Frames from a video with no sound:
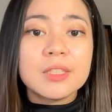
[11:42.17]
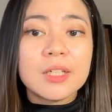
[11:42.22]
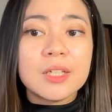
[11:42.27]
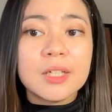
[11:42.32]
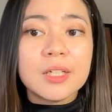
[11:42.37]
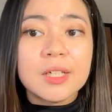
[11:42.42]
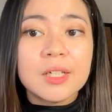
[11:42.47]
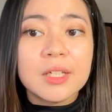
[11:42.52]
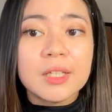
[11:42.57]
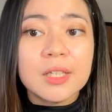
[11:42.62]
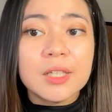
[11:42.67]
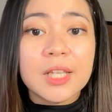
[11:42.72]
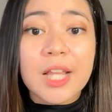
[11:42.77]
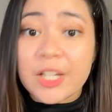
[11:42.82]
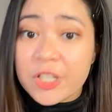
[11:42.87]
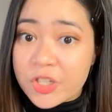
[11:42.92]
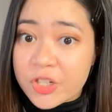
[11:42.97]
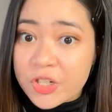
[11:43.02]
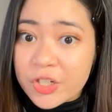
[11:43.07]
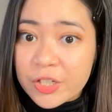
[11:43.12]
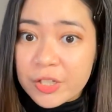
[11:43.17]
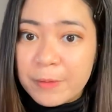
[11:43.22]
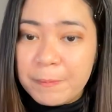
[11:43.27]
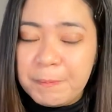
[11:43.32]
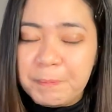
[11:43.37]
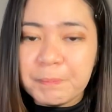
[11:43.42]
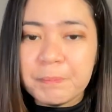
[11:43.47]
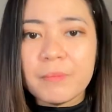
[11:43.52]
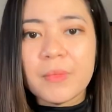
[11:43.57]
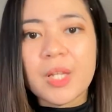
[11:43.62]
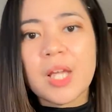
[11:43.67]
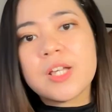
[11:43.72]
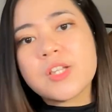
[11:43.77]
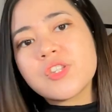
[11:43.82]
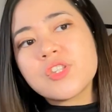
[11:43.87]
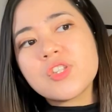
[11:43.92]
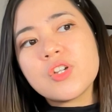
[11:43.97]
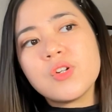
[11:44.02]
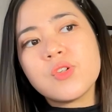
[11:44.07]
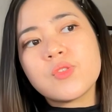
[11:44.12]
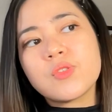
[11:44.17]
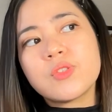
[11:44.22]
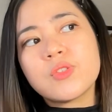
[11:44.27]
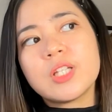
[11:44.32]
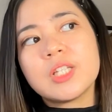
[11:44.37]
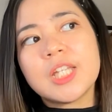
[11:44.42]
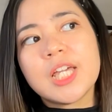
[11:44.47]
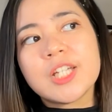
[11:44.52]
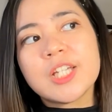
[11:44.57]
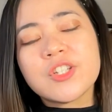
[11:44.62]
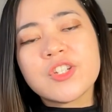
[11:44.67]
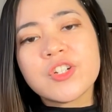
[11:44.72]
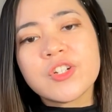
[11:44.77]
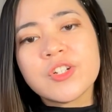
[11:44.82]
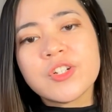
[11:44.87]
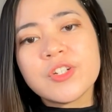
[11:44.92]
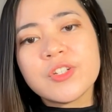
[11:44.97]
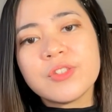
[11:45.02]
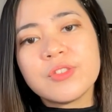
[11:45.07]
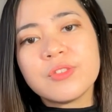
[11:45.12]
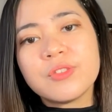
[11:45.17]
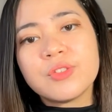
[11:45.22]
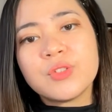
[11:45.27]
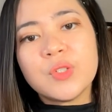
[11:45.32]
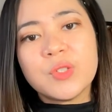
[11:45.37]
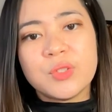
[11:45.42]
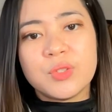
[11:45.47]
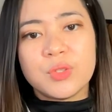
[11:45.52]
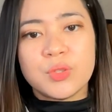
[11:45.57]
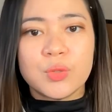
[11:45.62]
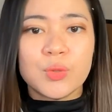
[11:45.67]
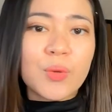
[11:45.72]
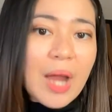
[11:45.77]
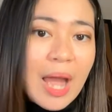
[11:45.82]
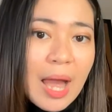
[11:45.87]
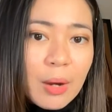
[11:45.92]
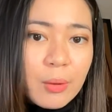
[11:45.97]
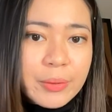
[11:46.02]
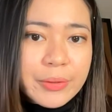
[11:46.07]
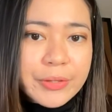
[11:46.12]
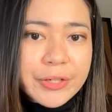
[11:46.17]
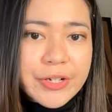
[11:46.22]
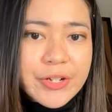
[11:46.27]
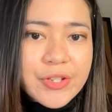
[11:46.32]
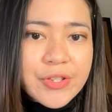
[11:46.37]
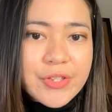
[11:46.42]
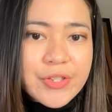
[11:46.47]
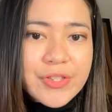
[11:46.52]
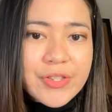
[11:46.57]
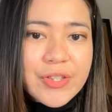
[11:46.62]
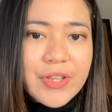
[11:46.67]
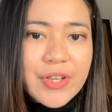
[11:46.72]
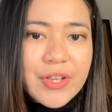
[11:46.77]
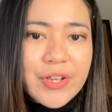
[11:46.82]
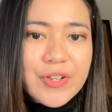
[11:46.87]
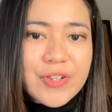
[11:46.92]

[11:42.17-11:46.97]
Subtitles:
the lecture. So the lecture took 2 hours.